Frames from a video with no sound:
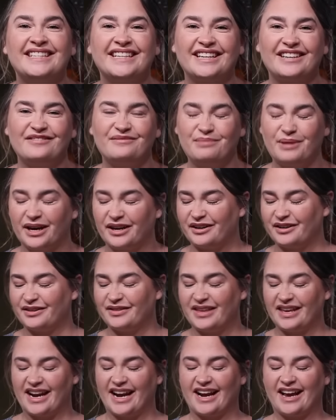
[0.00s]
stick of butter
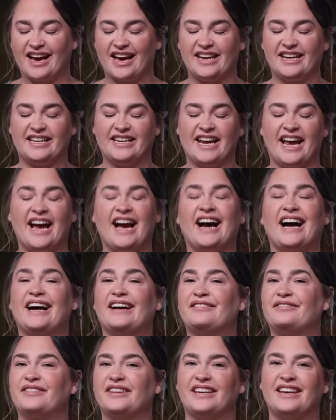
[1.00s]
that I cut into
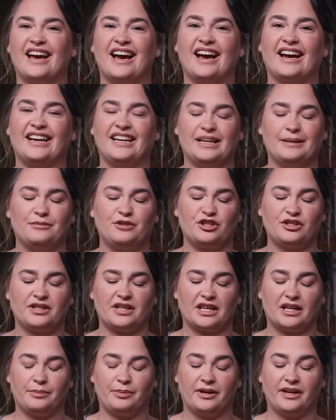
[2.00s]
half, and I am just
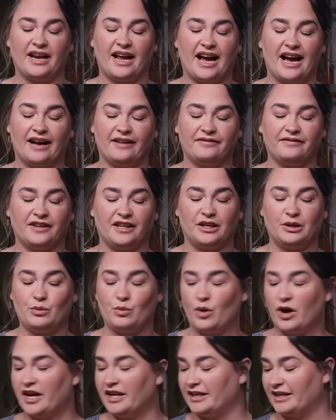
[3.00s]
gonna put half in
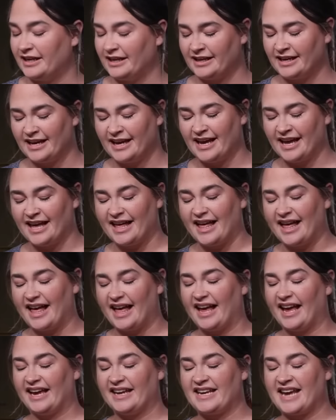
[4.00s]
one
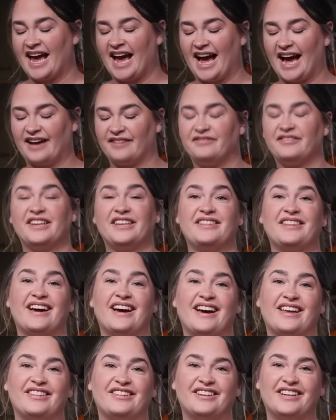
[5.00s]
and half in the
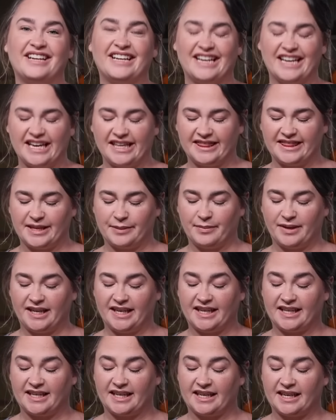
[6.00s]
other and get them
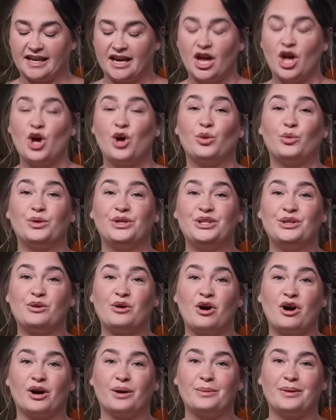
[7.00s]
heated. When you
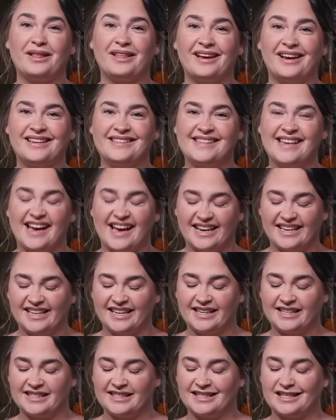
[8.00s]
caramelize
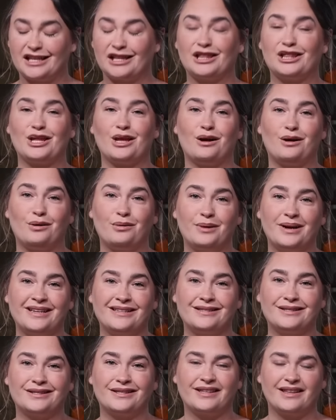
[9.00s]
onions, low
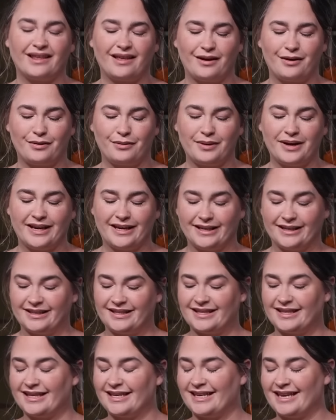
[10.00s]
and slow
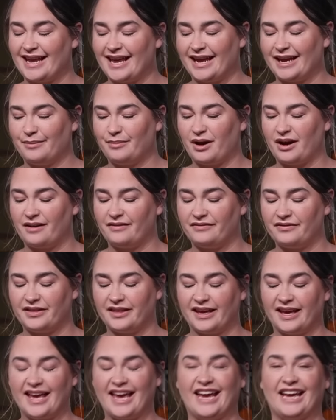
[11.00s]
is the name of
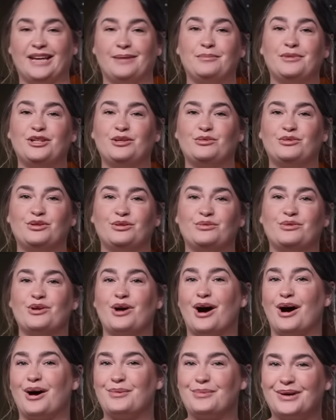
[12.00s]
the game. You do
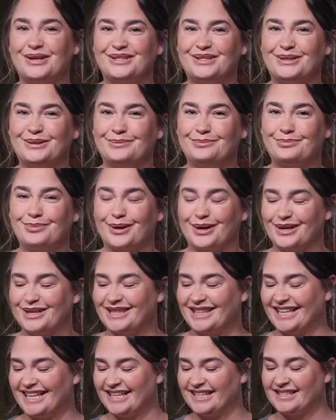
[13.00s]
not want to
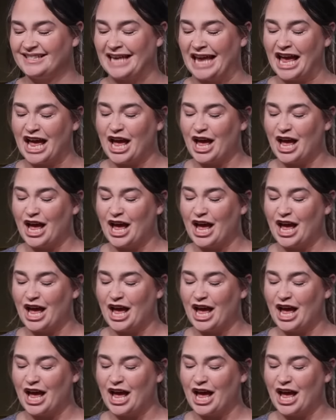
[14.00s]
burn these,